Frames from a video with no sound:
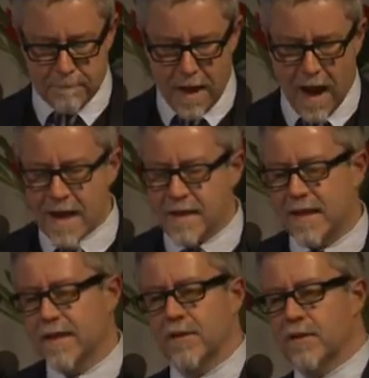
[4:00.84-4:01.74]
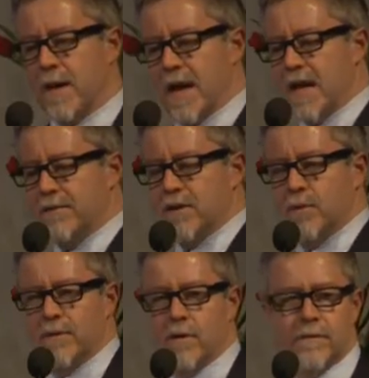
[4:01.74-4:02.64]
I think that the behavior that
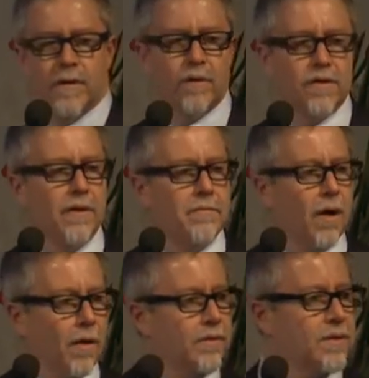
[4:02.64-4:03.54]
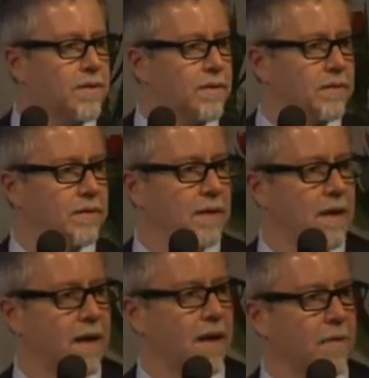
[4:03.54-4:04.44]
we've got to focus on most
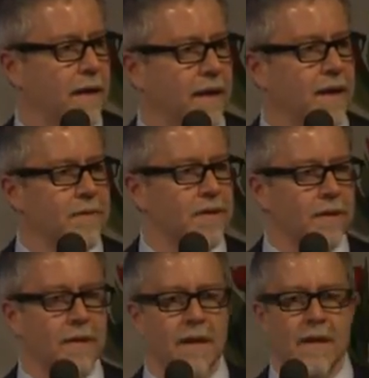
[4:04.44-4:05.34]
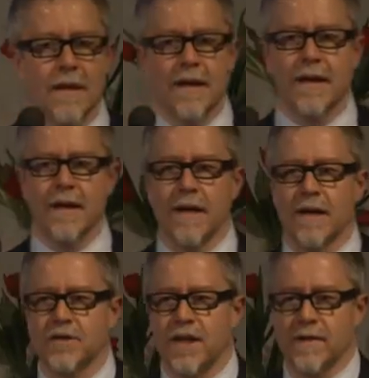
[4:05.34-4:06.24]
when it comes to
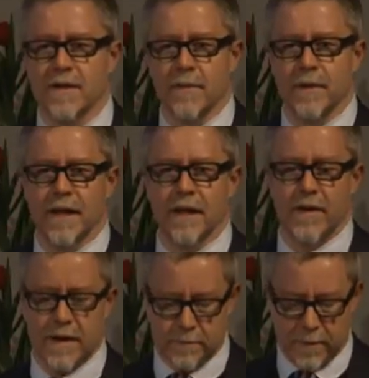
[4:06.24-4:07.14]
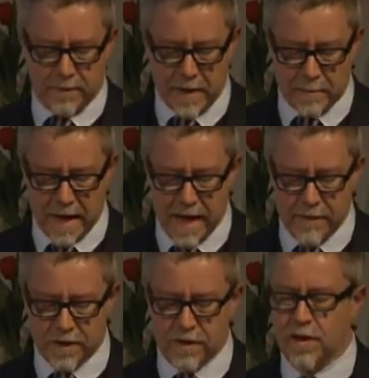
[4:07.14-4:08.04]
achieving something here is
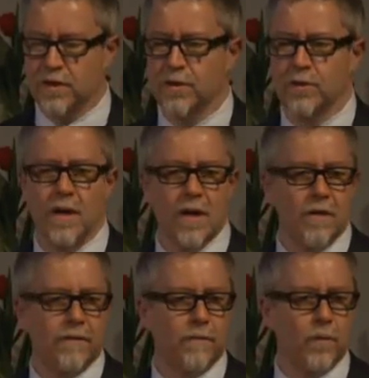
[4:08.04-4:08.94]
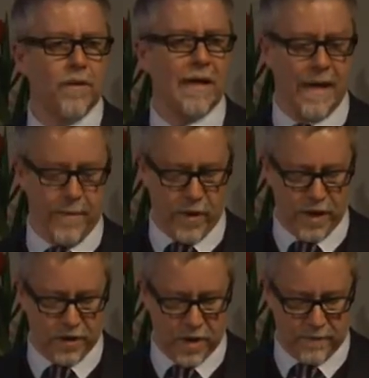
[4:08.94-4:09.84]
behaviors that are to do with
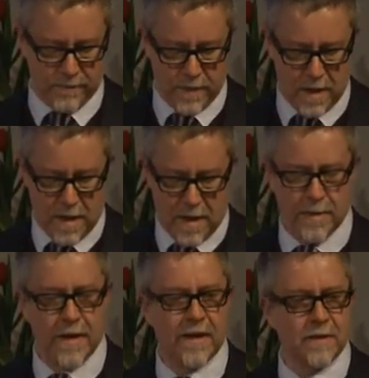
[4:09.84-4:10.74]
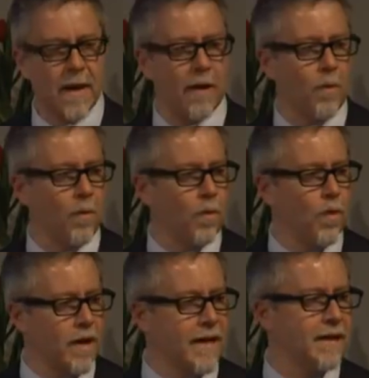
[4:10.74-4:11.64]
collaboration. And I think it's about
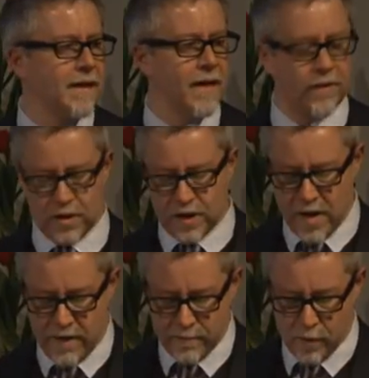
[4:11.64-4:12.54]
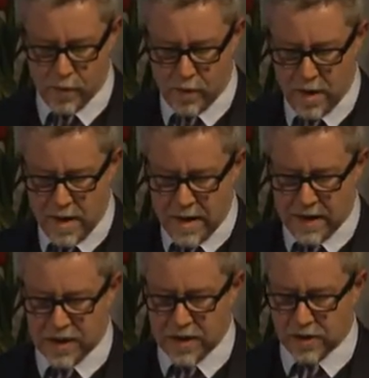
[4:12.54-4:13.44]
working together, sharing more,
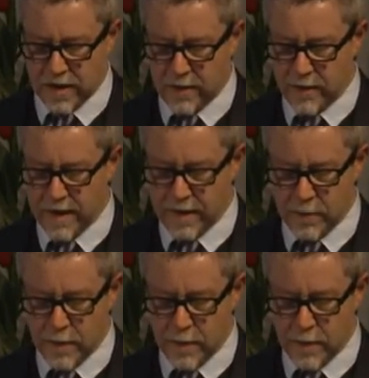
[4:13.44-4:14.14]
essentially creating